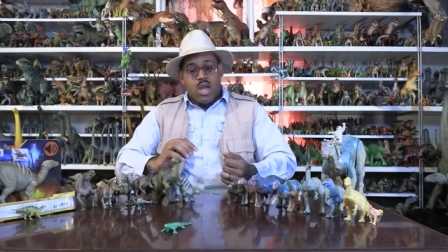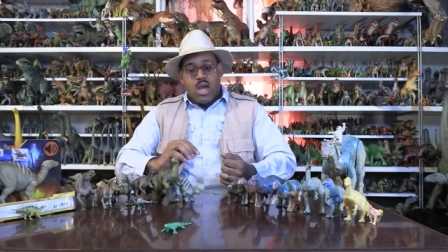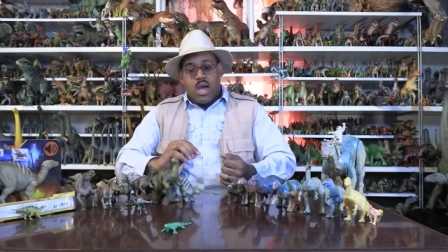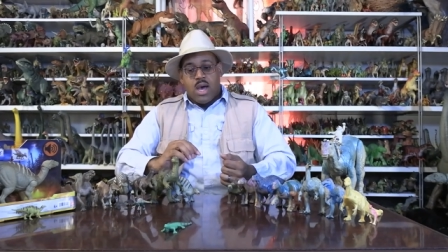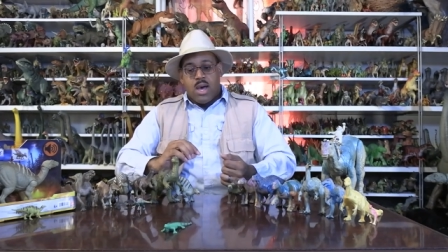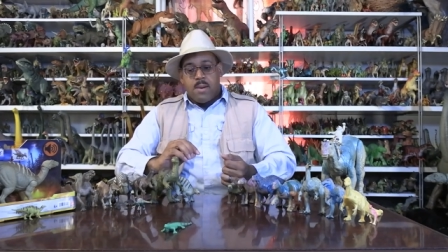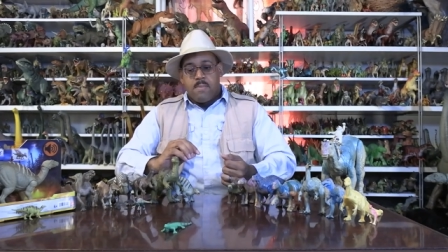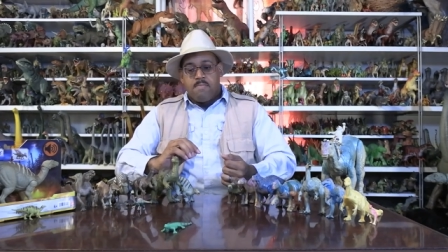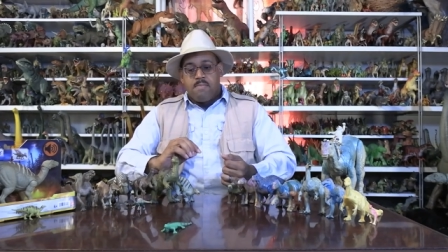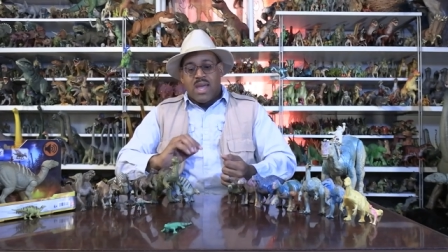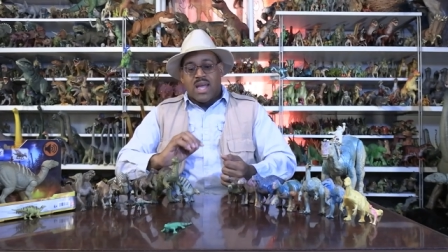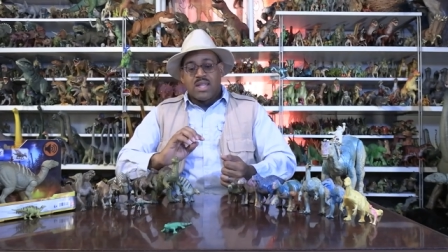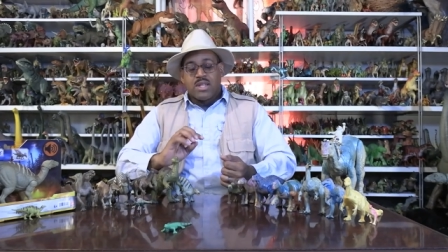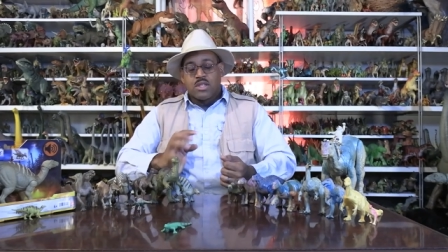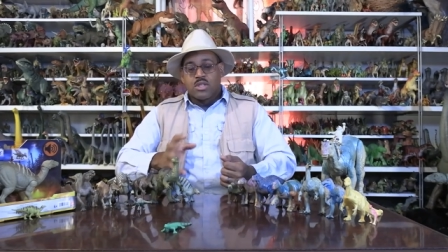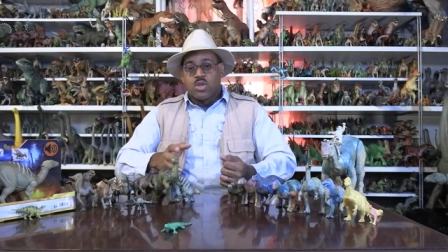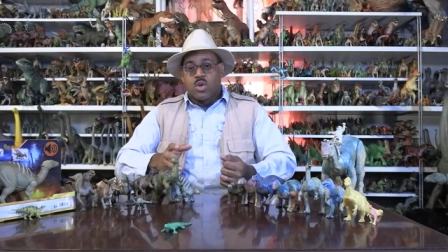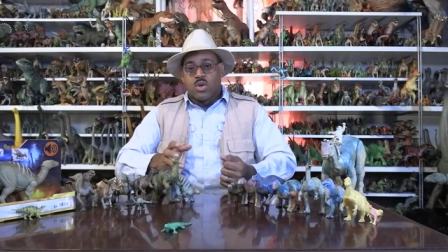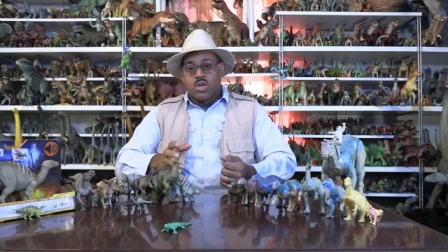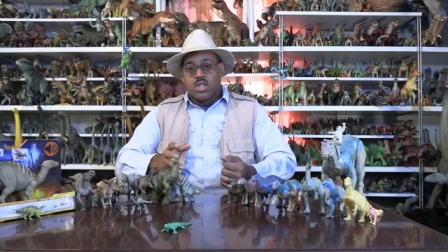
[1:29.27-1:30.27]
Uh,
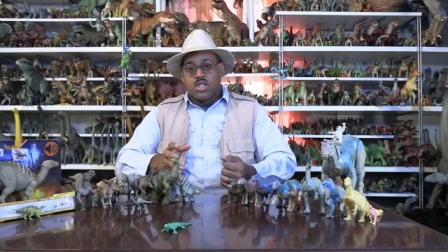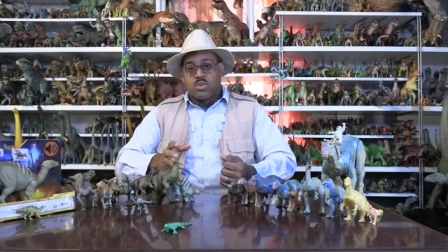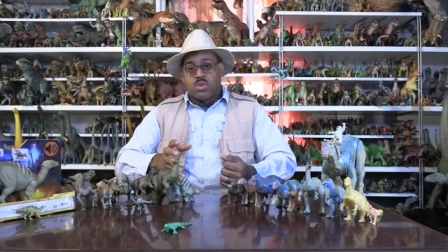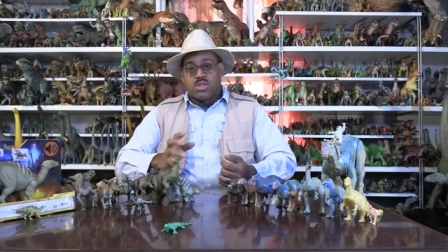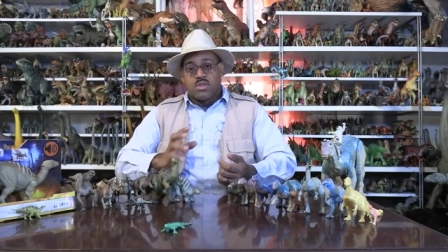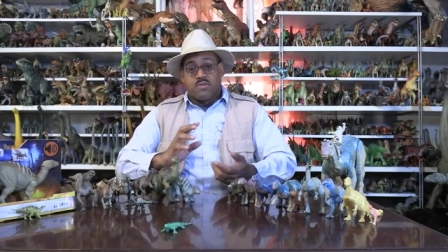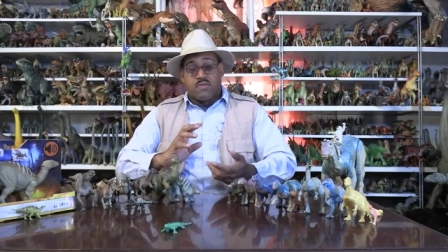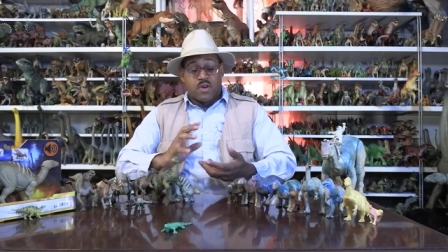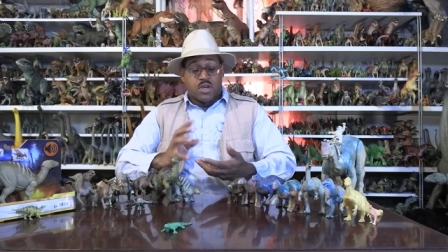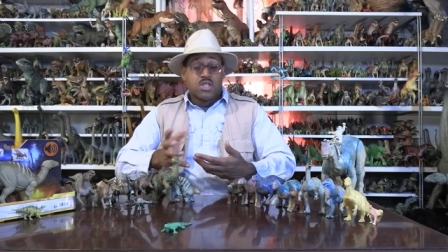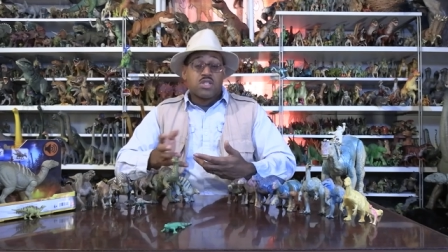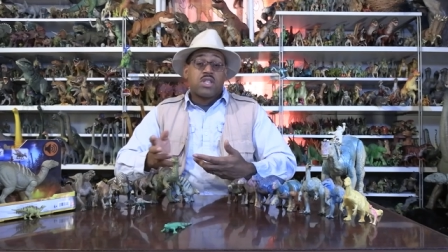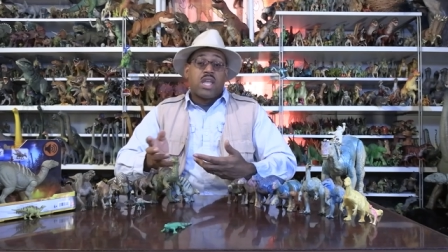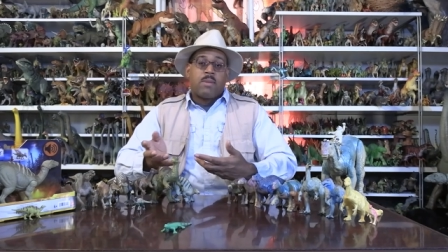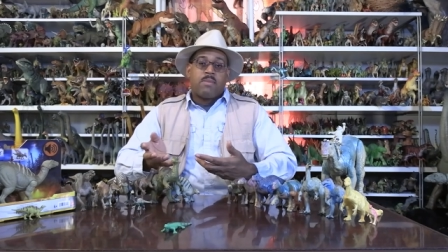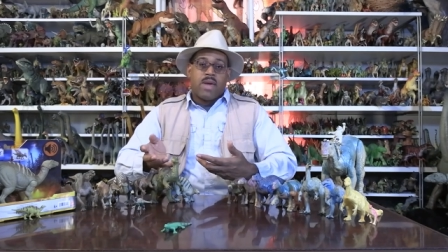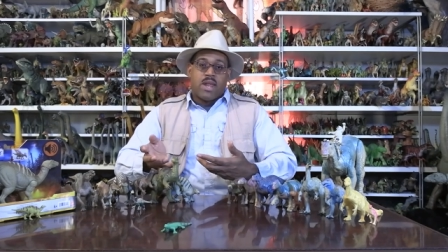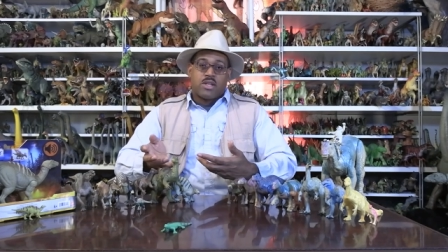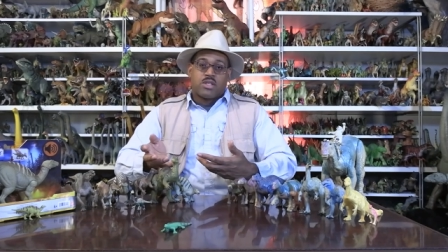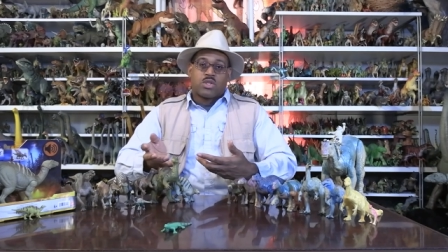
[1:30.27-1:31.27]
Megalosaurus was the first
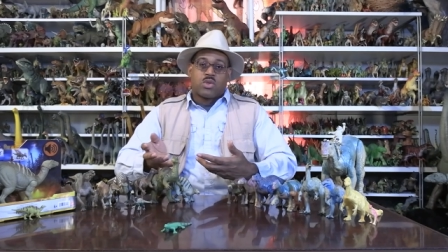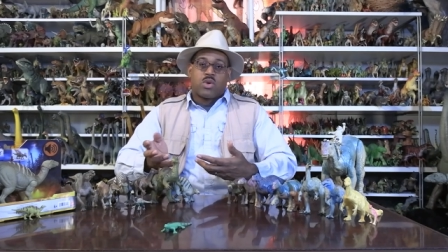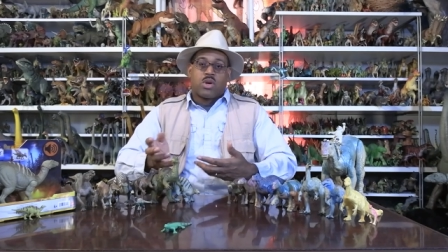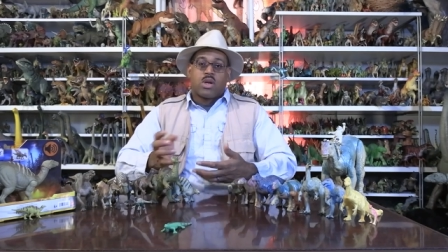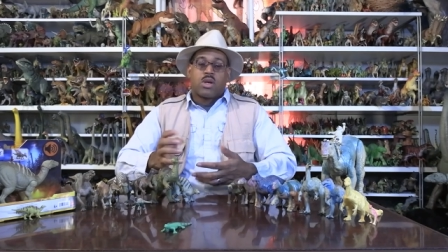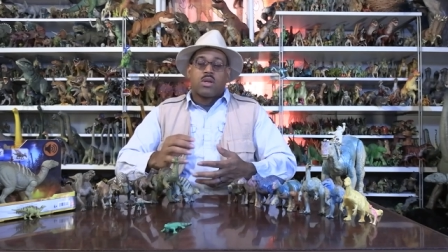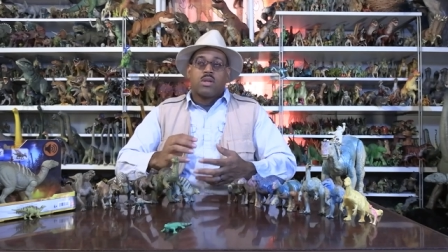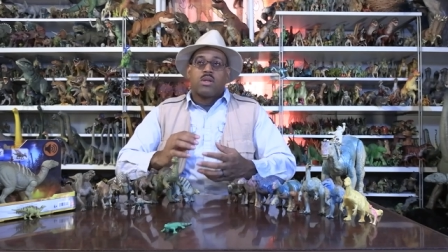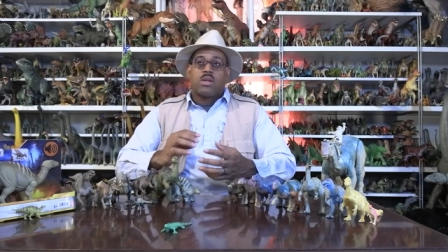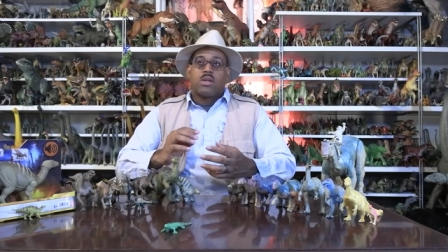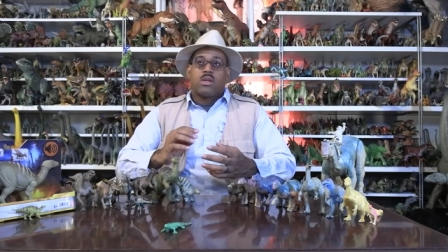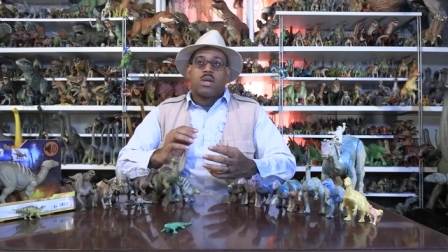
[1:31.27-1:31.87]
named dinosaur.